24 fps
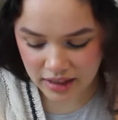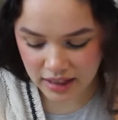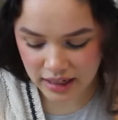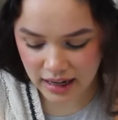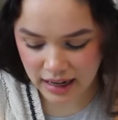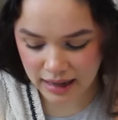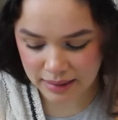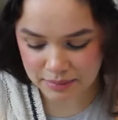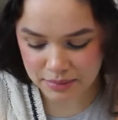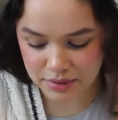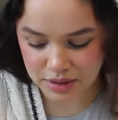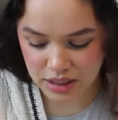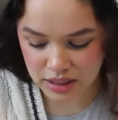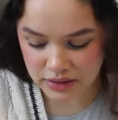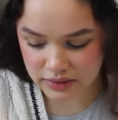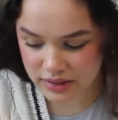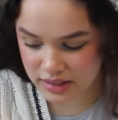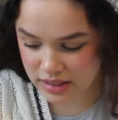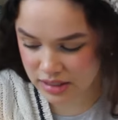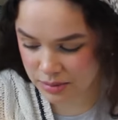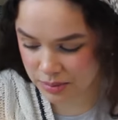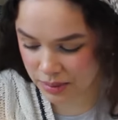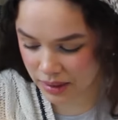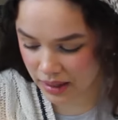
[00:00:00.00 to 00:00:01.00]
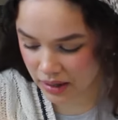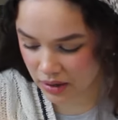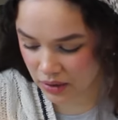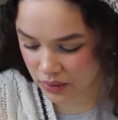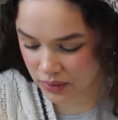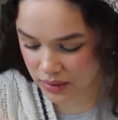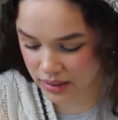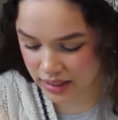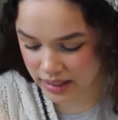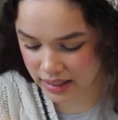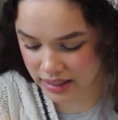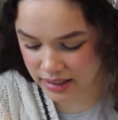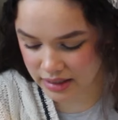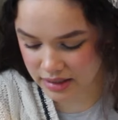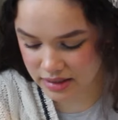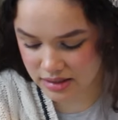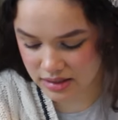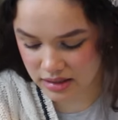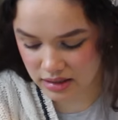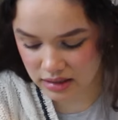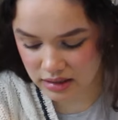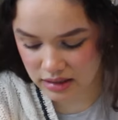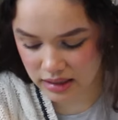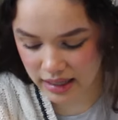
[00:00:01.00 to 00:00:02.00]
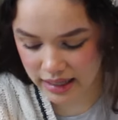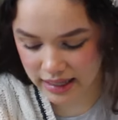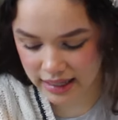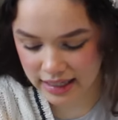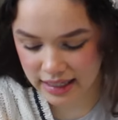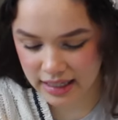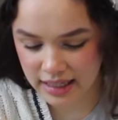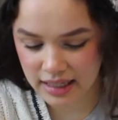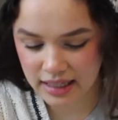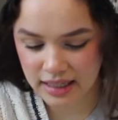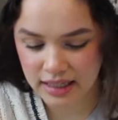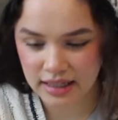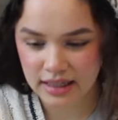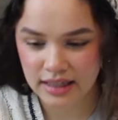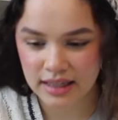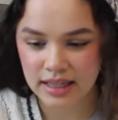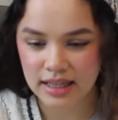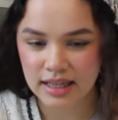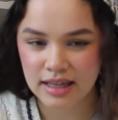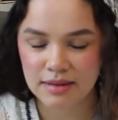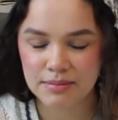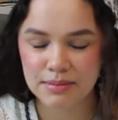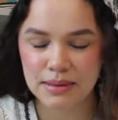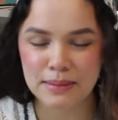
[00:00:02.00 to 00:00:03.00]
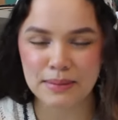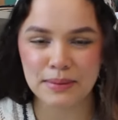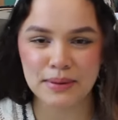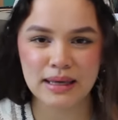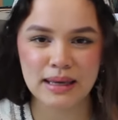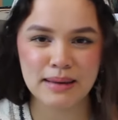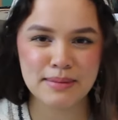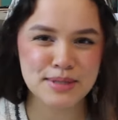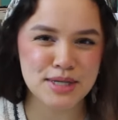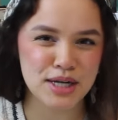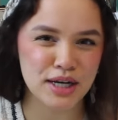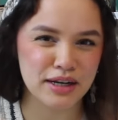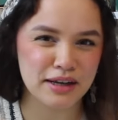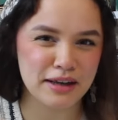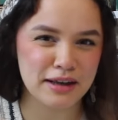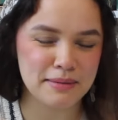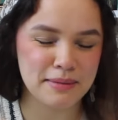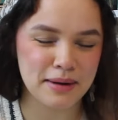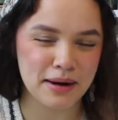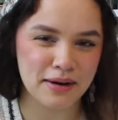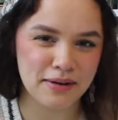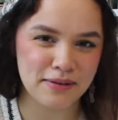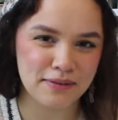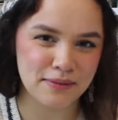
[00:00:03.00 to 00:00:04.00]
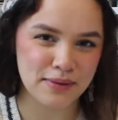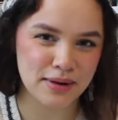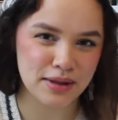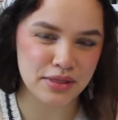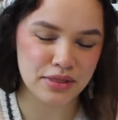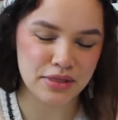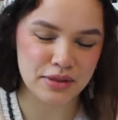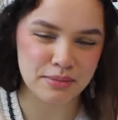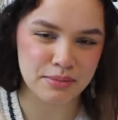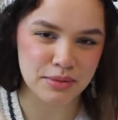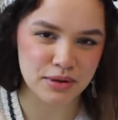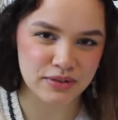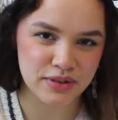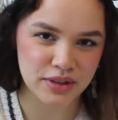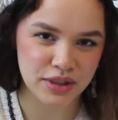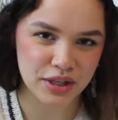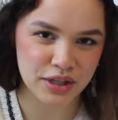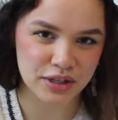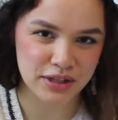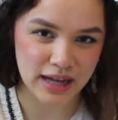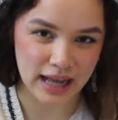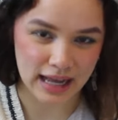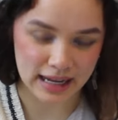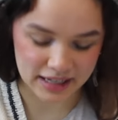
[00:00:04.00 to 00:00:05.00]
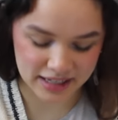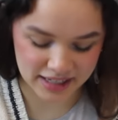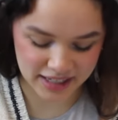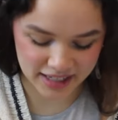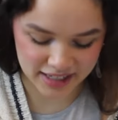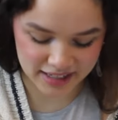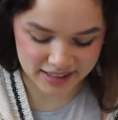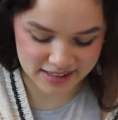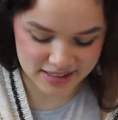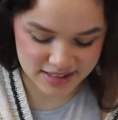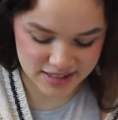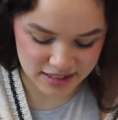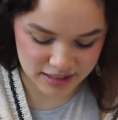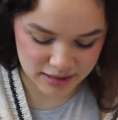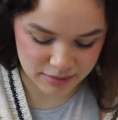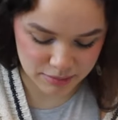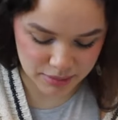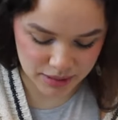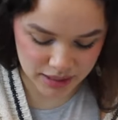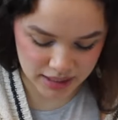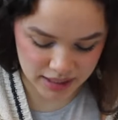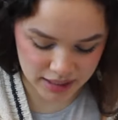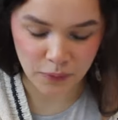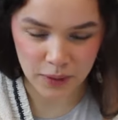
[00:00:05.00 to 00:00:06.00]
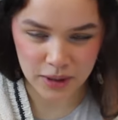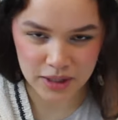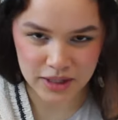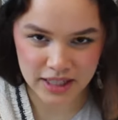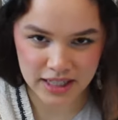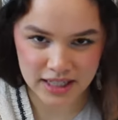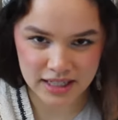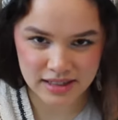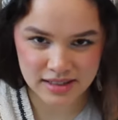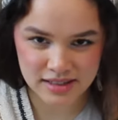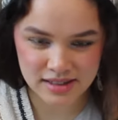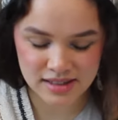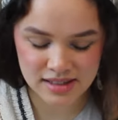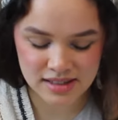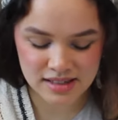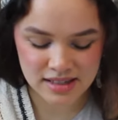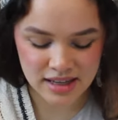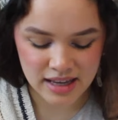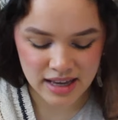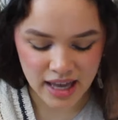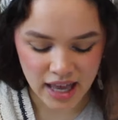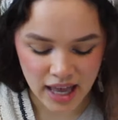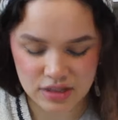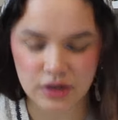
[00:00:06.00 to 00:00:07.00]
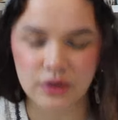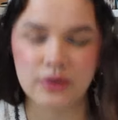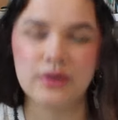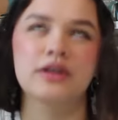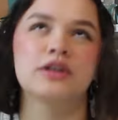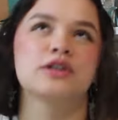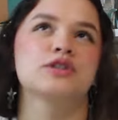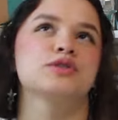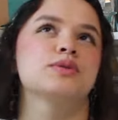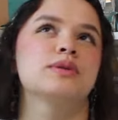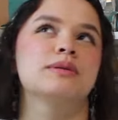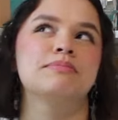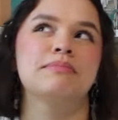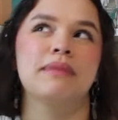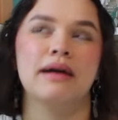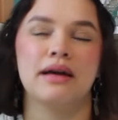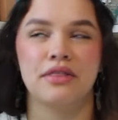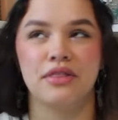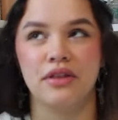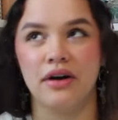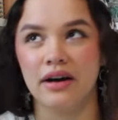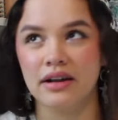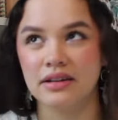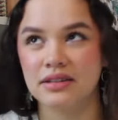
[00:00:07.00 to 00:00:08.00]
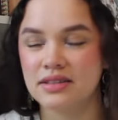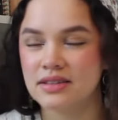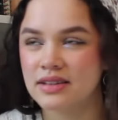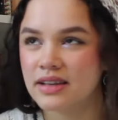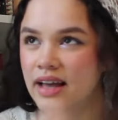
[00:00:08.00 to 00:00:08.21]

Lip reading: that I'm nervous about is like people keep talking about what the movie theater etiquette is going to be for this. So here's what my thought.